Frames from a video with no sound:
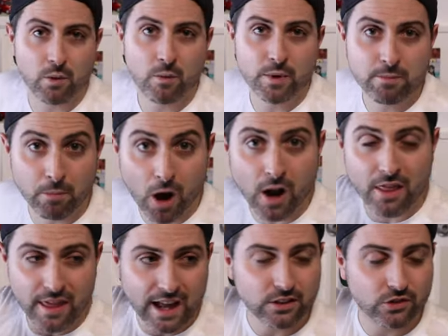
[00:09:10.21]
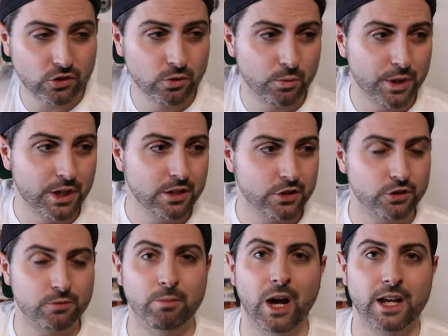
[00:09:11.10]
like when we bought that suit, we didn't
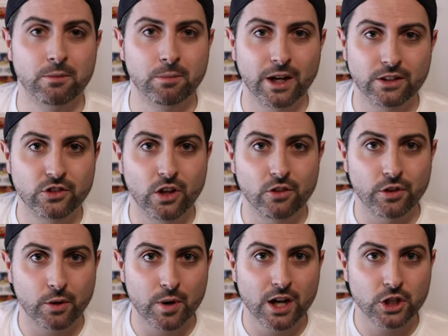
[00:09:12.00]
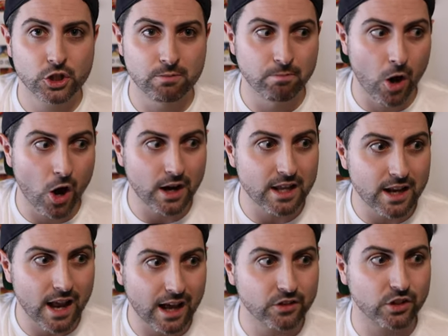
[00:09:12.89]
just buy it by itself. Like we actually bought
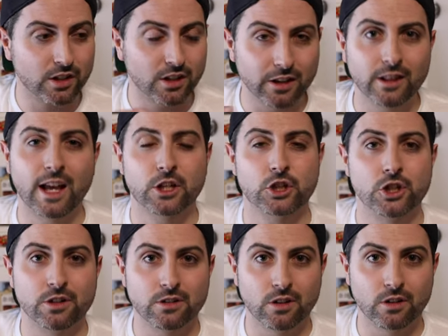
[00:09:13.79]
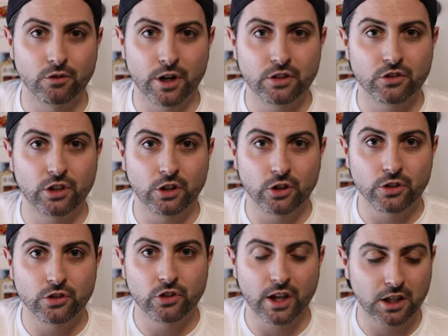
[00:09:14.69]
it as a collection of racing
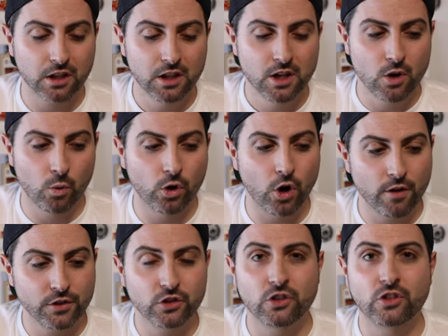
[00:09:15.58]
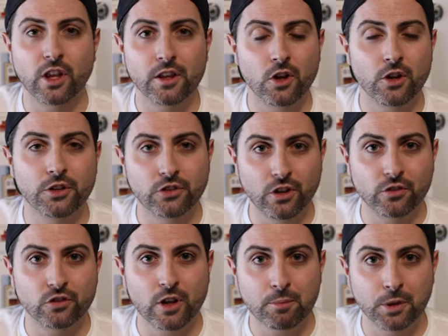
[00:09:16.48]
goods. Like we're obviously selling all this
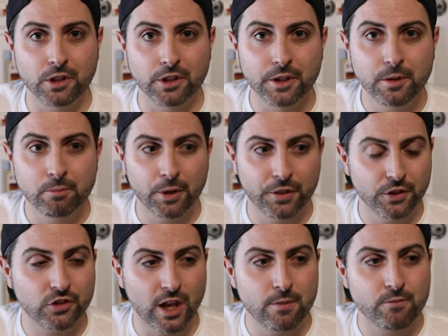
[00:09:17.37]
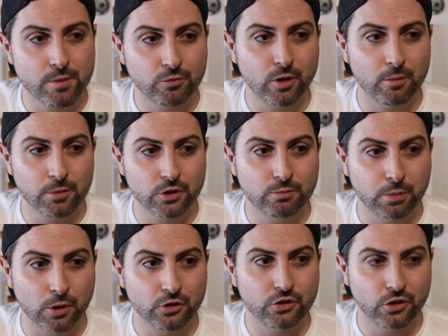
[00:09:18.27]
stuff separately, but this came from somebody's
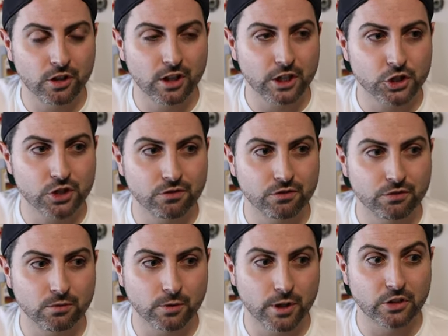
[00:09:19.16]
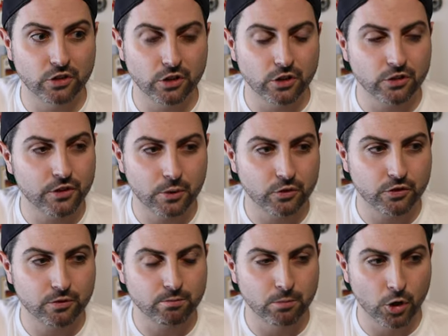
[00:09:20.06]
personal collection of racing goods. There
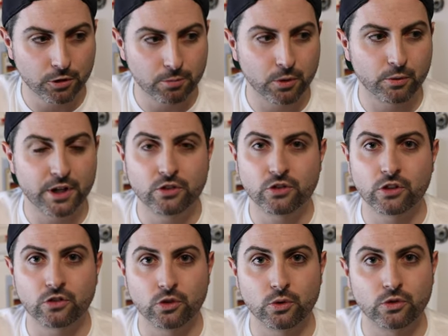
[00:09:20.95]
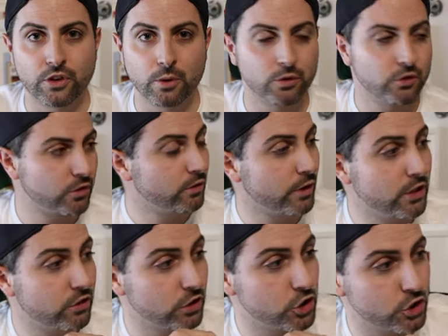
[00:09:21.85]
was multiple racing suits. There was
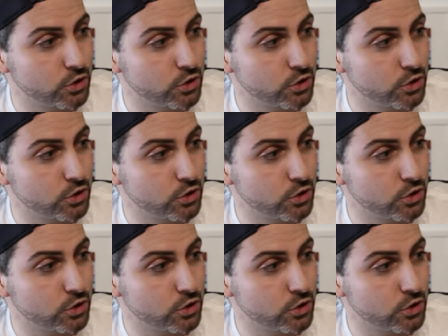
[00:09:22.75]
racing